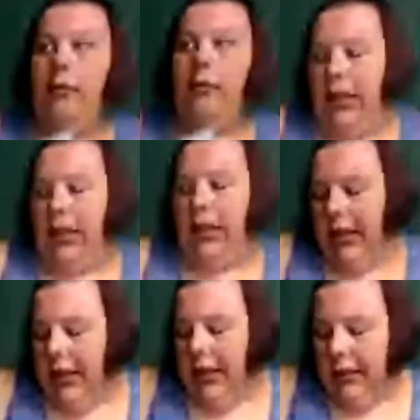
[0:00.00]
one that
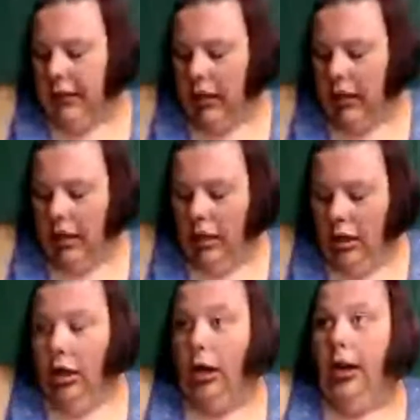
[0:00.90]
says,
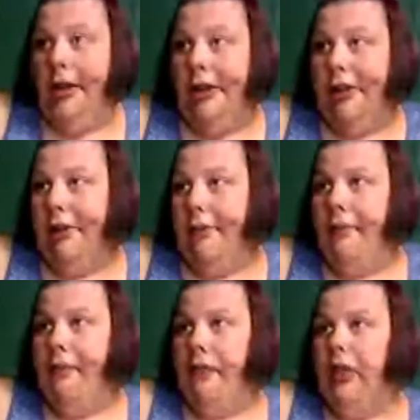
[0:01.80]

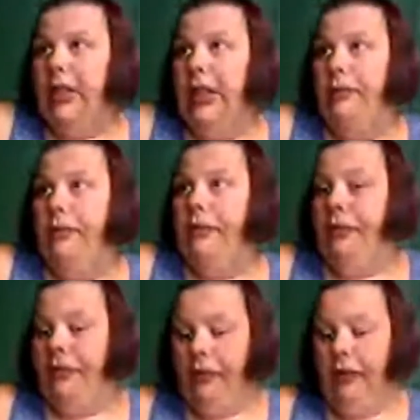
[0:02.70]
let's see
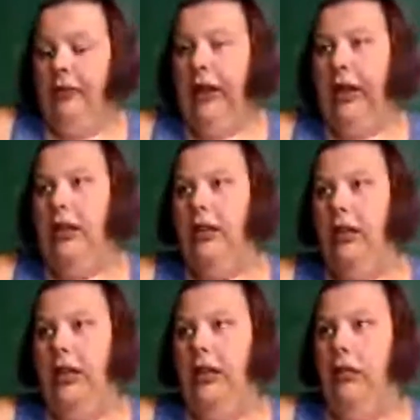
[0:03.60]
if I can get
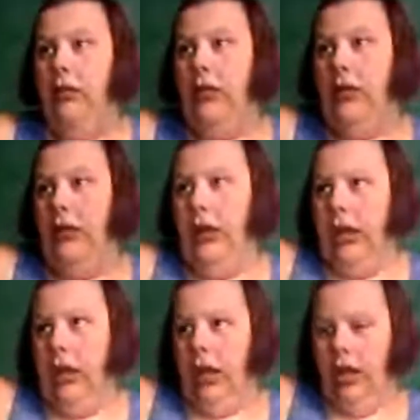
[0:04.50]
in the whole screen.